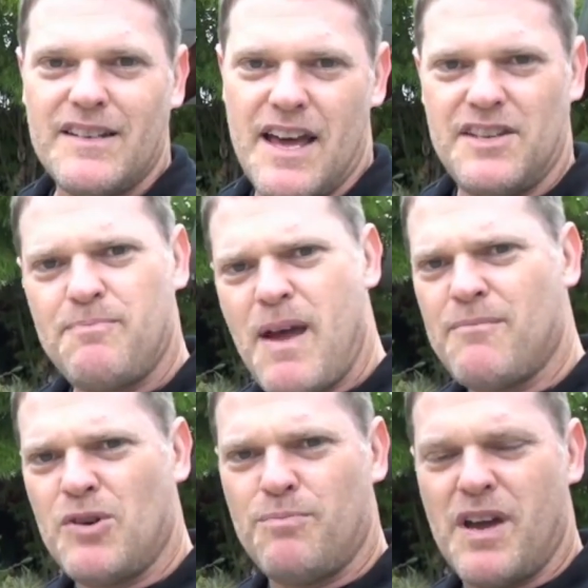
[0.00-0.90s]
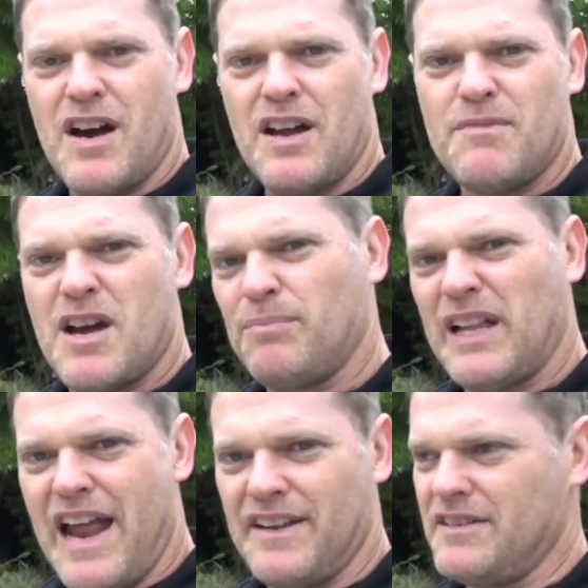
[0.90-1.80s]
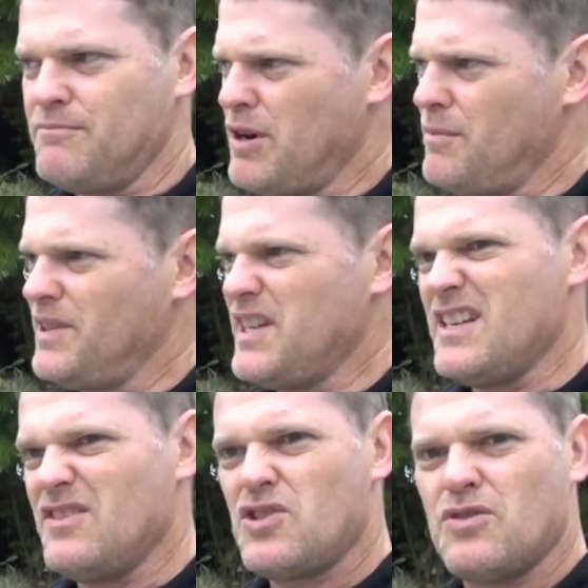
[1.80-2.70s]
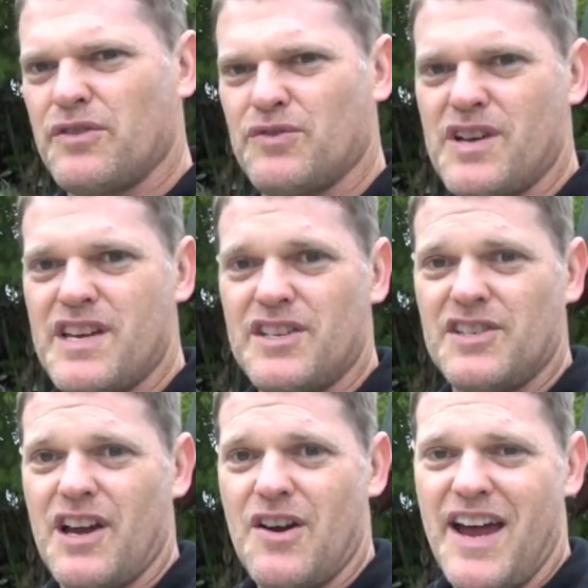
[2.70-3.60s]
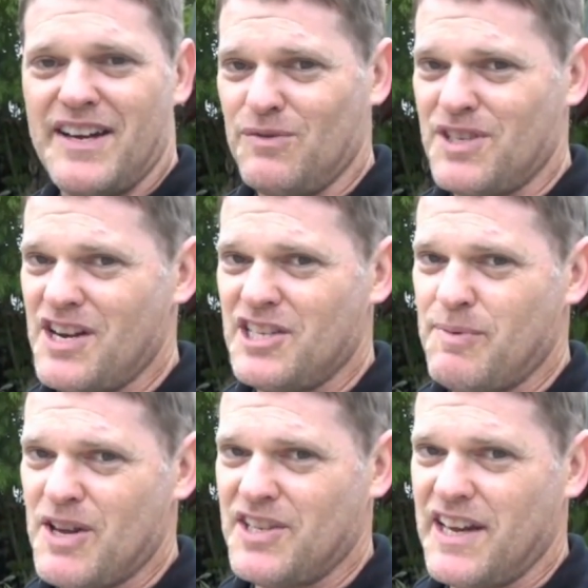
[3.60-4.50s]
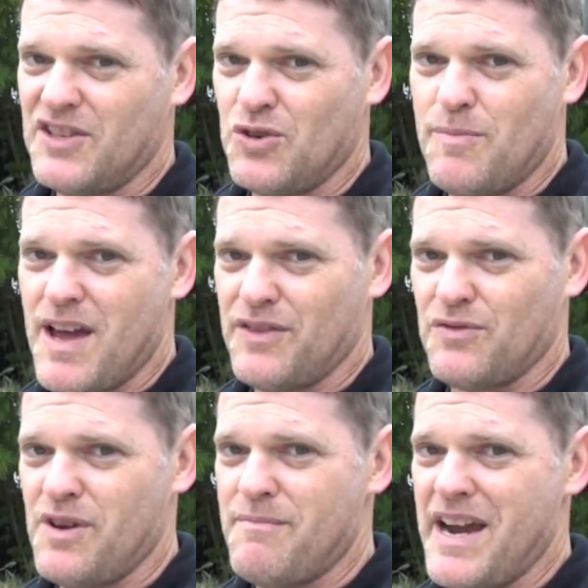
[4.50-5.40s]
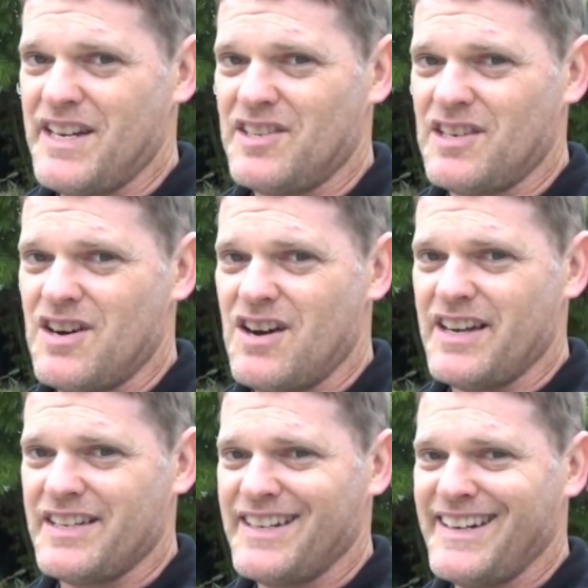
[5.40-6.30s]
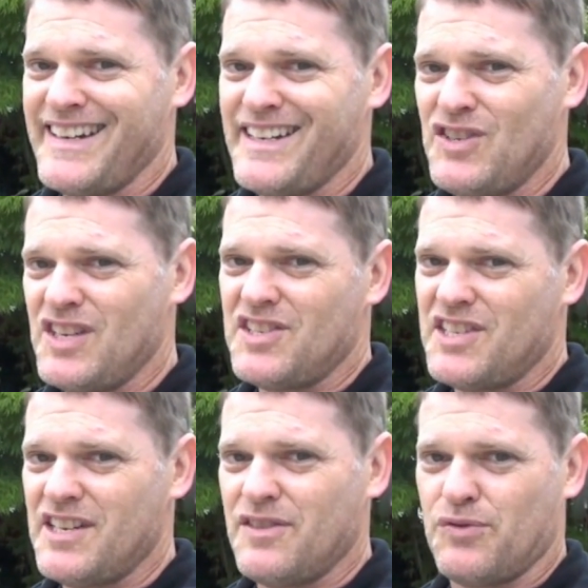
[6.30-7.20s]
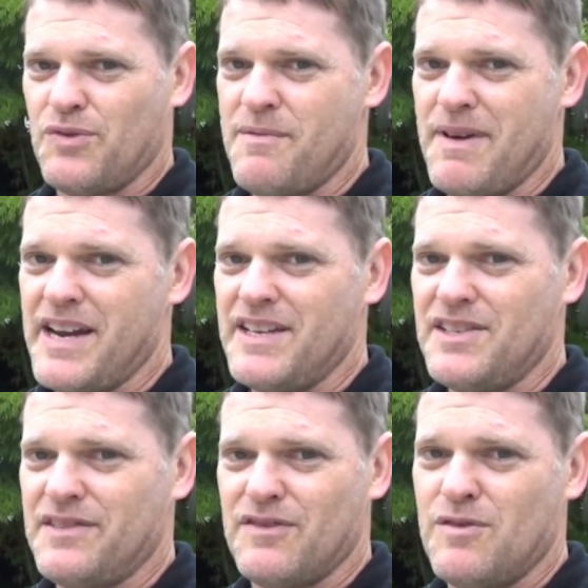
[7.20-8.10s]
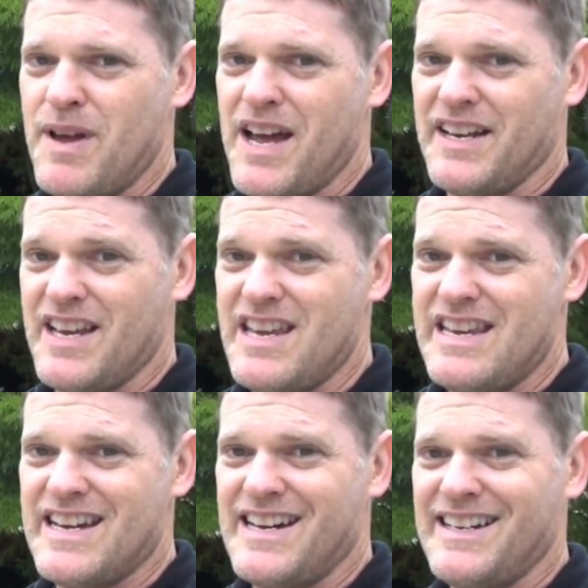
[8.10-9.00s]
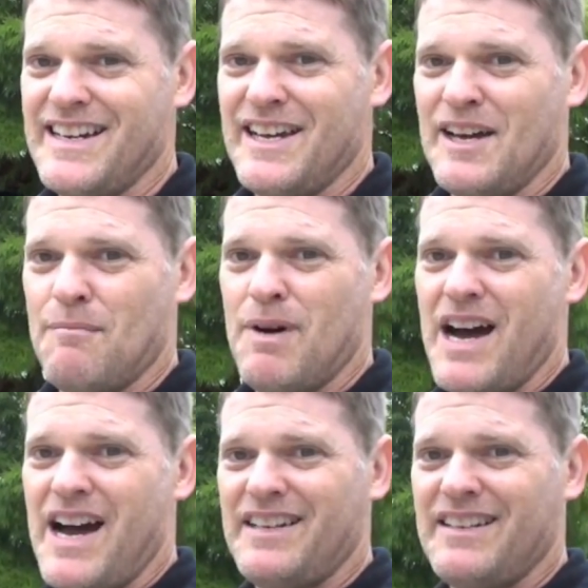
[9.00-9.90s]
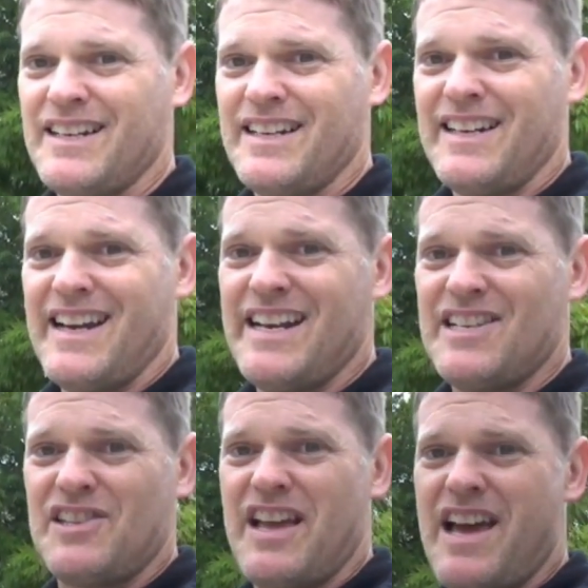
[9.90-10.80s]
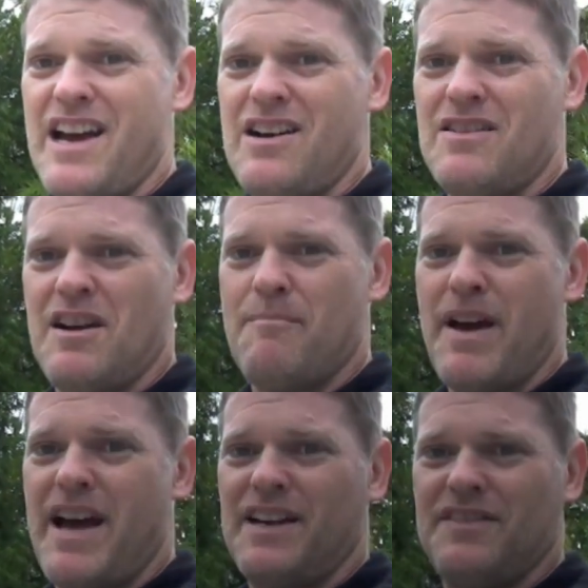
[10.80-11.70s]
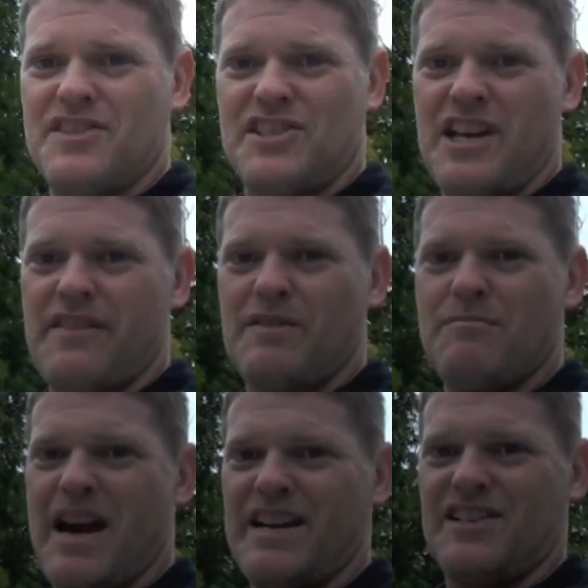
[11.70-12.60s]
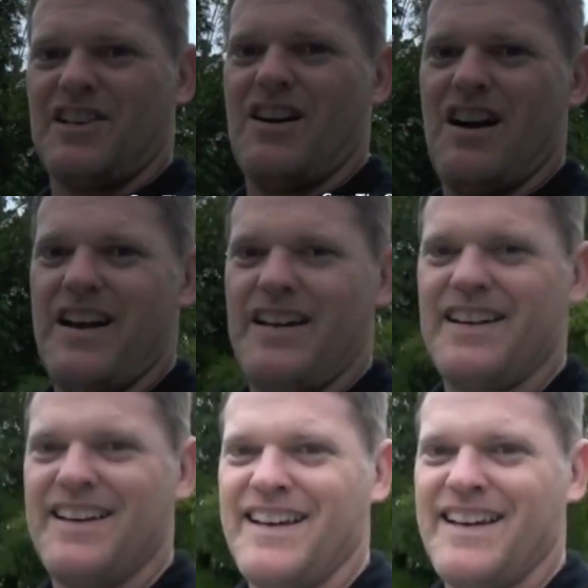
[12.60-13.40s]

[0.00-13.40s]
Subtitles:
Now, this bamboo behind me I planted probably 2 or 3 years ago, and it was only supposed to get to about 3 meters in height. It did sit at 3 meters for about a year, but it is now about 7 meters high.